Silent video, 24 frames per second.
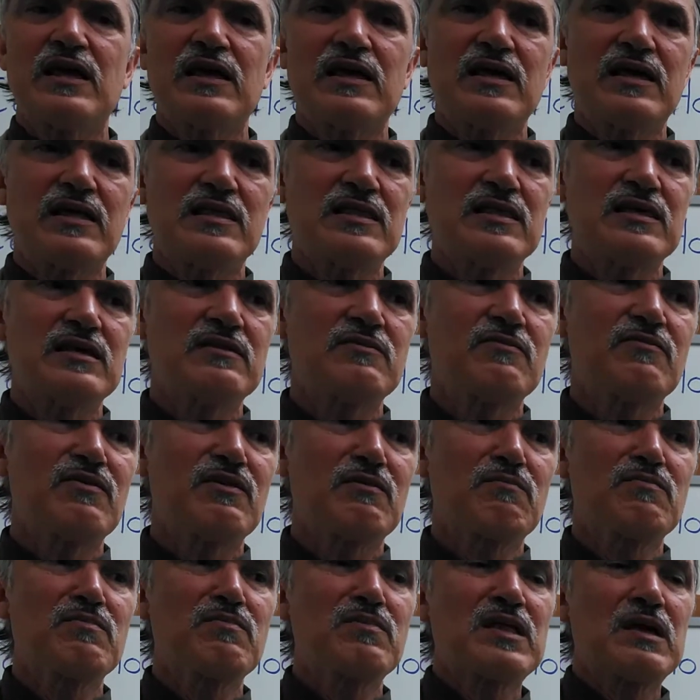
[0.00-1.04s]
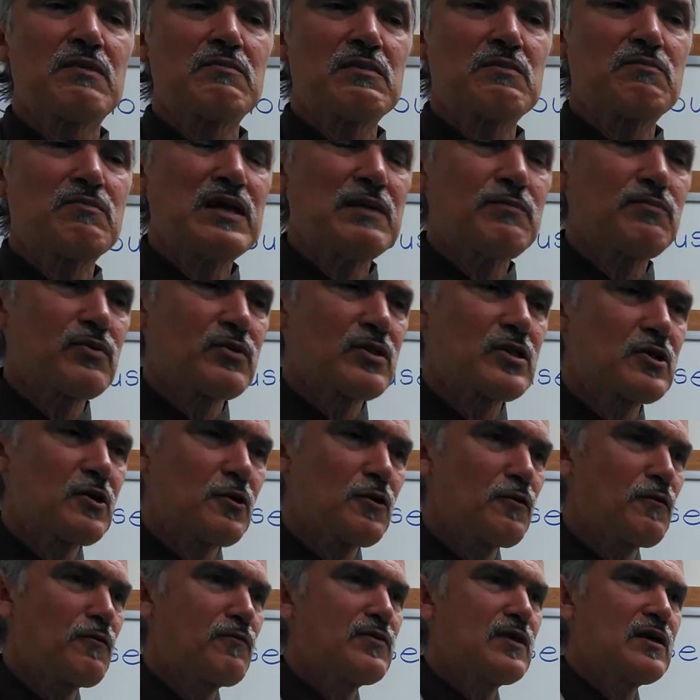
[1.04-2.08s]
And then some of the people
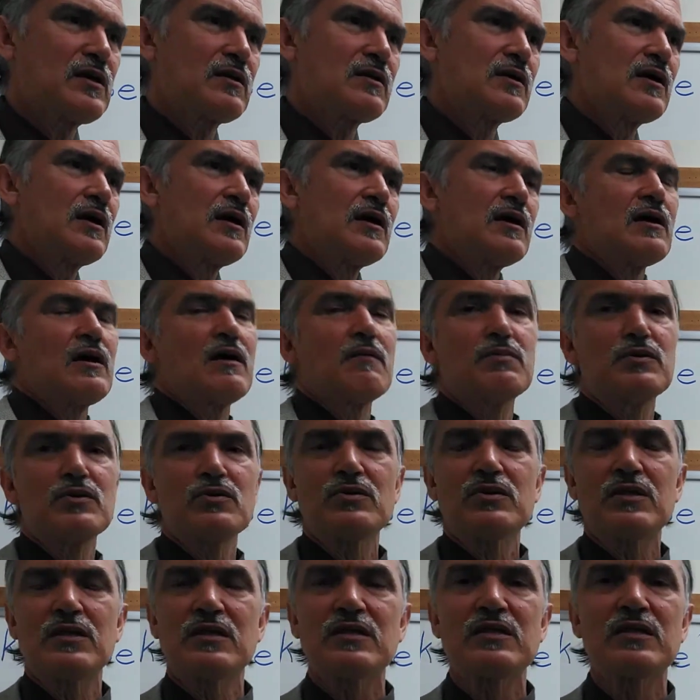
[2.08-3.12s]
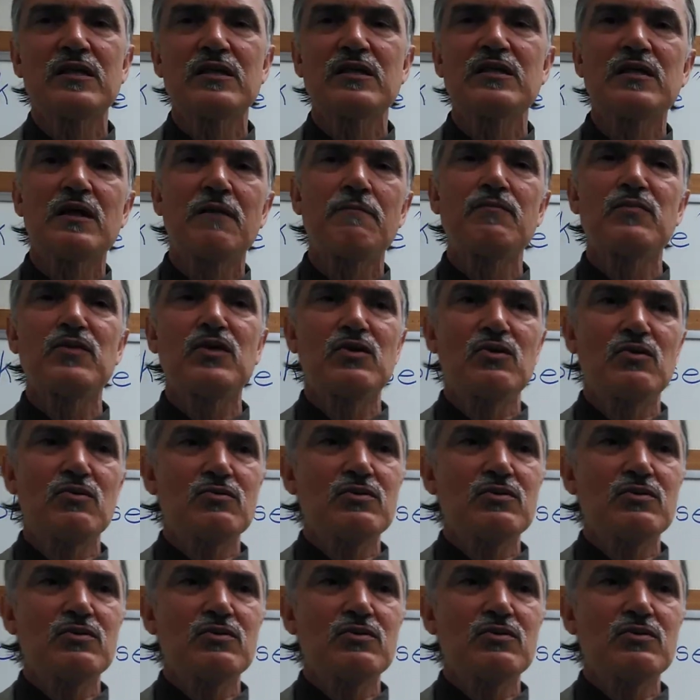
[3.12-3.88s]
served, they abuse the system,